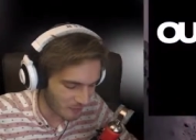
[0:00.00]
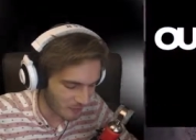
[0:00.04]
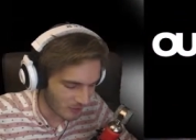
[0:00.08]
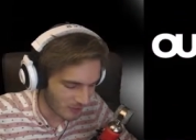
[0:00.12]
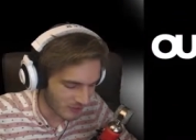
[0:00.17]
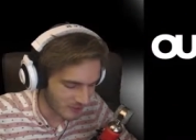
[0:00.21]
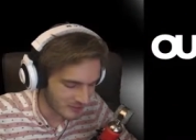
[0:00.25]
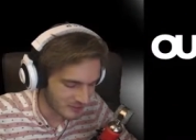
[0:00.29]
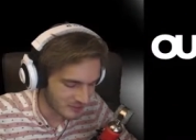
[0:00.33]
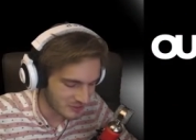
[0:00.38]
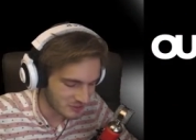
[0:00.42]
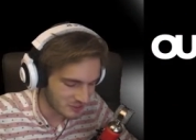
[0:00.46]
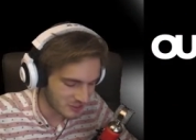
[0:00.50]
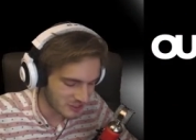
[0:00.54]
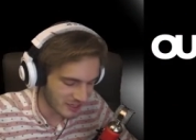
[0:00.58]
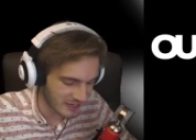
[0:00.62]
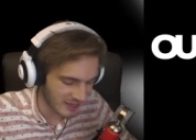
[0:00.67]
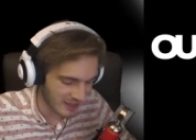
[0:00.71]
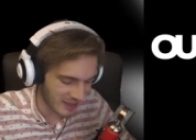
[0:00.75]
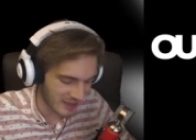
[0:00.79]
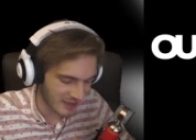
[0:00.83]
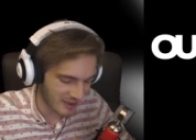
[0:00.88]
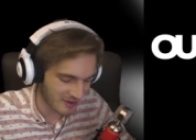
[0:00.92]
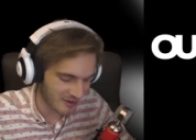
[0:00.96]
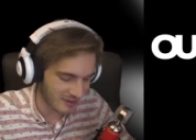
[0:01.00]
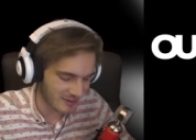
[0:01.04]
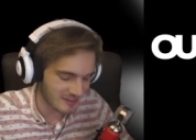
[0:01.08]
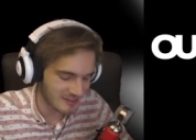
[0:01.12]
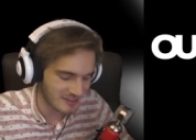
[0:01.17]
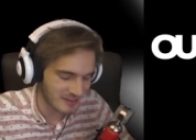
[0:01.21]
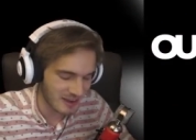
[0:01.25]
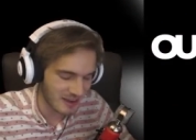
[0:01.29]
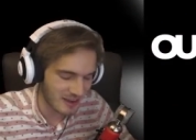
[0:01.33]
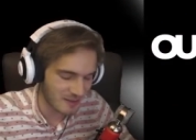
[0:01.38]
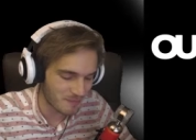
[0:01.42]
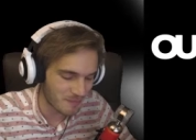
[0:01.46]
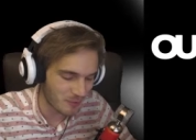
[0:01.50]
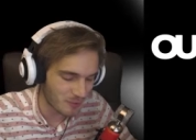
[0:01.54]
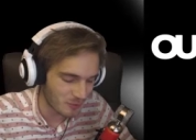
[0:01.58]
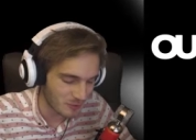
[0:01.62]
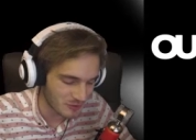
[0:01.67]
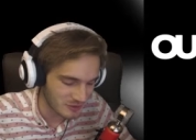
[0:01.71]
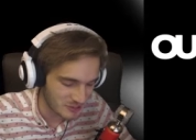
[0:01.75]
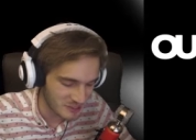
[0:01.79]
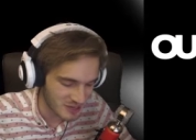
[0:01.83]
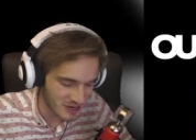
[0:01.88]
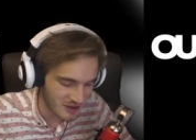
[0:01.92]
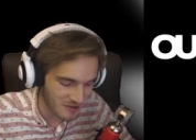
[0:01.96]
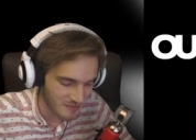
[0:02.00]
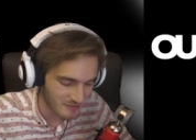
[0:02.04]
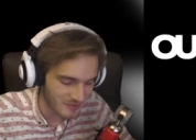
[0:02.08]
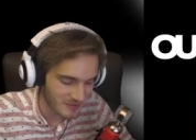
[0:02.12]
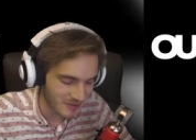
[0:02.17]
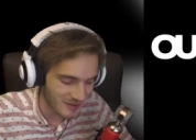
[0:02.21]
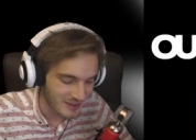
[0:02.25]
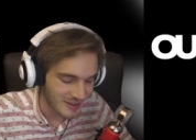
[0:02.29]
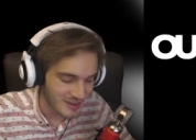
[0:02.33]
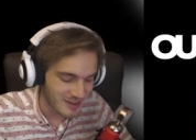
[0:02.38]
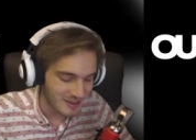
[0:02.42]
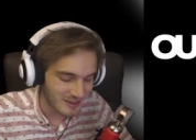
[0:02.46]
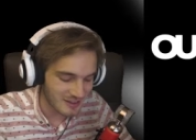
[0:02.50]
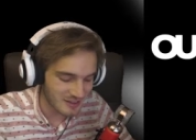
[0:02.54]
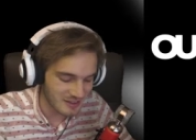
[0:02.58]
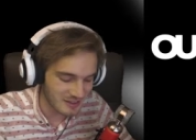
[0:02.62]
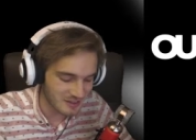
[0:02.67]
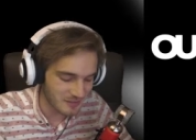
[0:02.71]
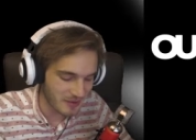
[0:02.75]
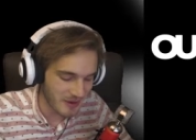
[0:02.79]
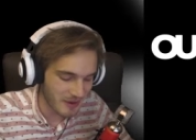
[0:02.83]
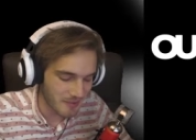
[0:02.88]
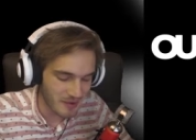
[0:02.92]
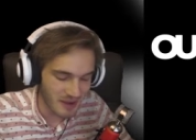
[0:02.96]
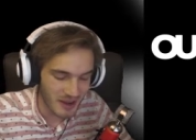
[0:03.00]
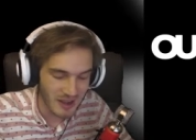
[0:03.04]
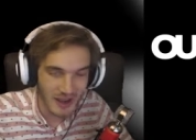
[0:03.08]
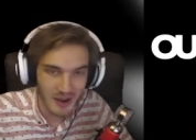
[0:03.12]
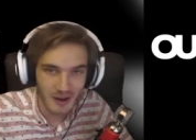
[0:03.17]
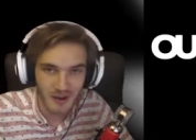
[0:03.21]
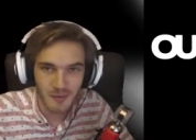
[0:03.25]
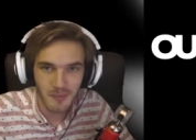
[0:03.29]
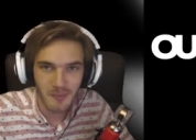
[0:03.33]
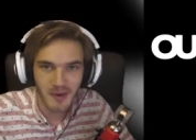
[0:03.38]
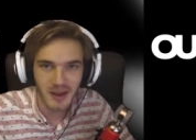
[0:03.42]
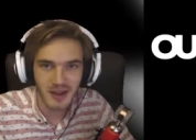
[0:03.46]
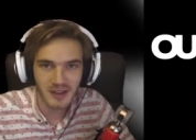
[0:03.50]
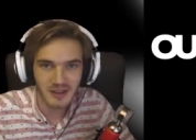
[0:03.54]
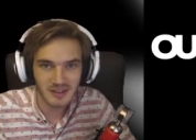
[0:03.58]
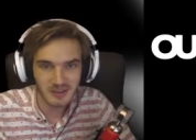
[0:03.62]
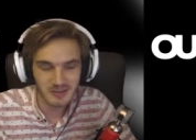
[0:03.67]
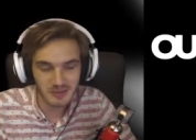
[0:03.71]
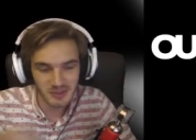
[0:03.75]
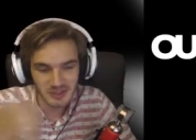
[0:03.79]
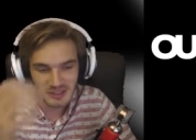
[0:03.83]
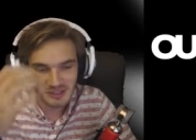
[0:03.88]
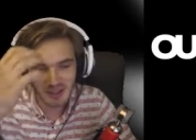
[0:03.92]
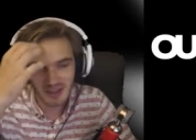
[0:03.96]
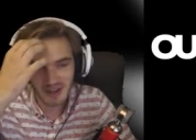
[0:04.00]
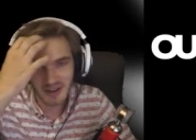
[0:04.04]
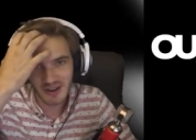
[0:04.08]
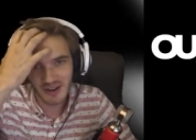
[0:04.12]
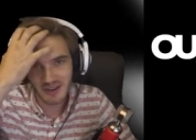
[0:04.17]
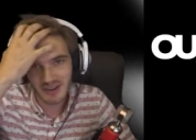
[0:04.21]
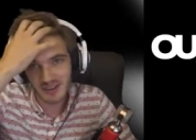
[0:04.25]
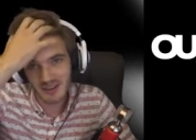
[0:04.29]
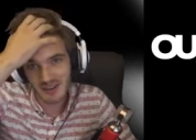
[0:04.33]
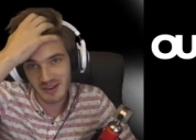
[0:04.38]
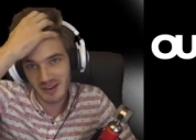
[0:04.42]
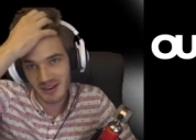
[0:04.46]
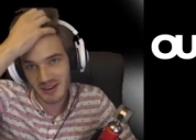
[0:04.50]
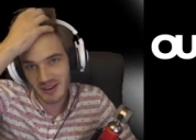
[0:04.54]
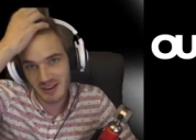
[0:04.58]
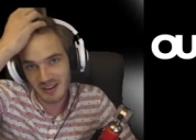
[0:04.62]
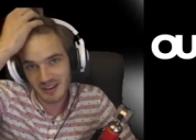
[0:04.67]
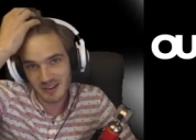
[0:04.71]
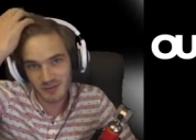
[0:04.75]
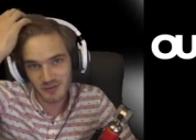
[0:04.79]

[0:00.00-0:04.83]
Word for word: want to check out Tadpole Jump because it's made by Outerminds, which are the